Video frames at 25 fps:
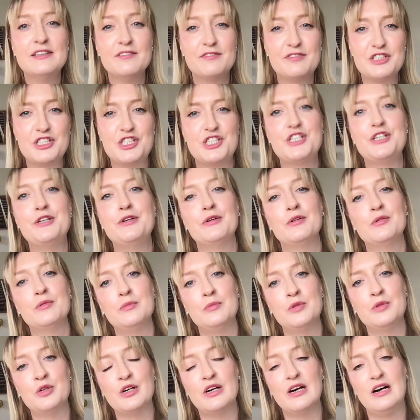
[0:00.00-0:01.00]
for Shoot
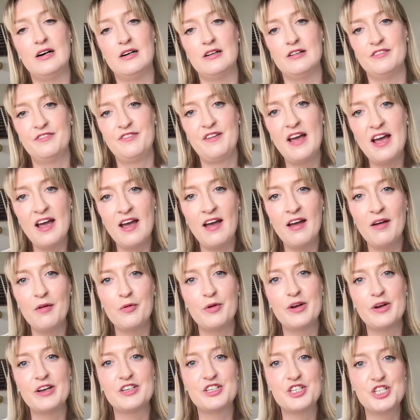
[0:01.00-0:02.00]
and Art of Hair,
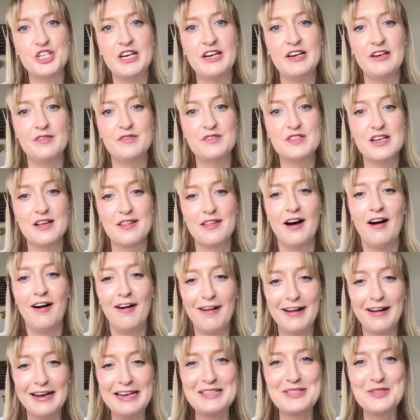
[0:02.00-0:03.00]
we achieved the
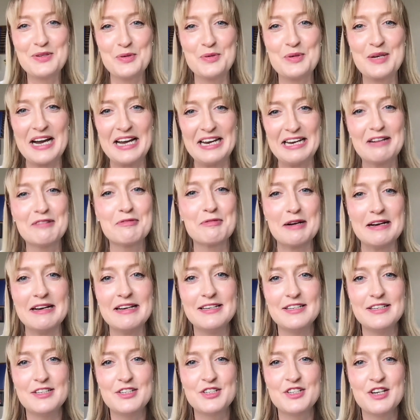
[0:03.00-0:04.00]
highest organic
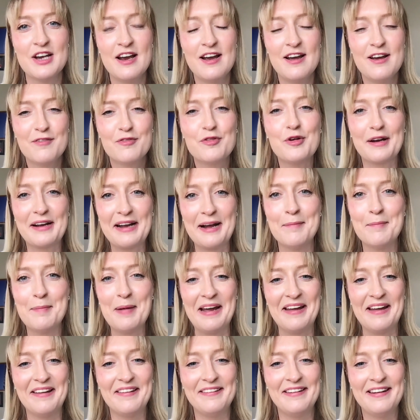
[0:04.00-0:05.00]
reach for a
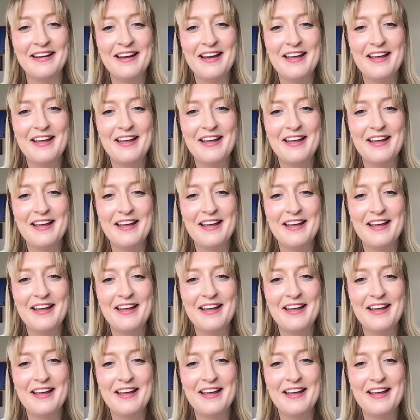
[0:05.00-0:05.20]
campaign